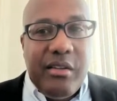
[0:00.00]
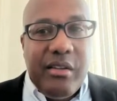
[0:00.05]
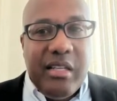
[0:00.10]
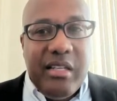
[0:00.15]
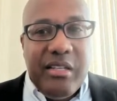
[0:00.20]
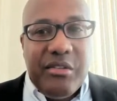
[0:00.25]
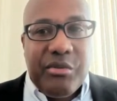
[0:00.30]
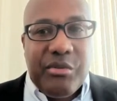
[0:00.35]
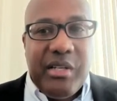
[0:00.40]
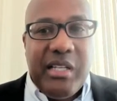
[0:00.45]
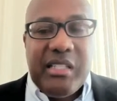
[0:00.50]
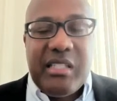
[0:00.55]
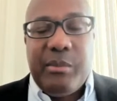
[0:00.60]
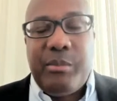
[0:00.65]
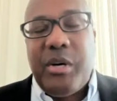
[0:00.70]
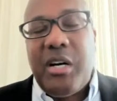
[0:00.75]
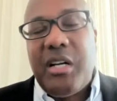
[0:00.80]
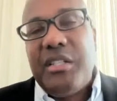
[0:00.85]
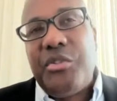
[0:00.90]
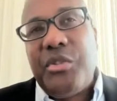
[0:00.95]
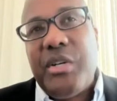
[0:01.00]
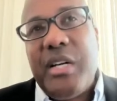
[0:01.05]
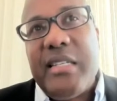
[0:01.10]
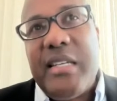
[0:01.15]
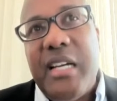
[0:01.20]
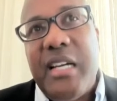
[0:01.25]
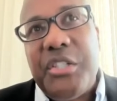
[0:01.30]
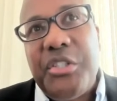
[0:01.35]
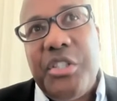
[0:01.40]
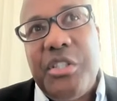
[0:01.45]
these related party
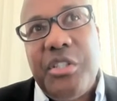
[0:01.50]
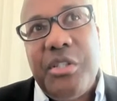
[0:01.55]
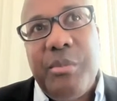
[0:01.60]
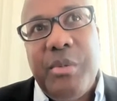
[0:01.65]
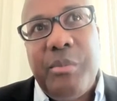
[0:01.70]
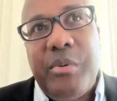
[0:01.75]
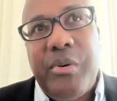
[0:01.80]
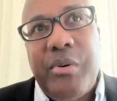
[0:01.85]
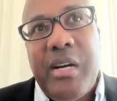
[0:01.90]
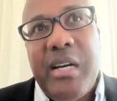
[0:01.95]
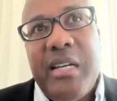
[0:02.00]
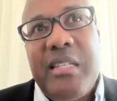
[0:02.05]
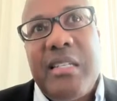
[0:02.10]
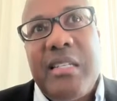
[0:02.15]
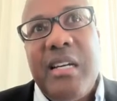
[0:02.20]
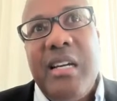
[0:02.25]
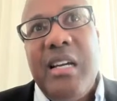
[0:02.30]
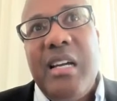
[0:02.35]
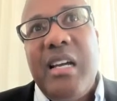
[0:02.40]
transactions should be priced.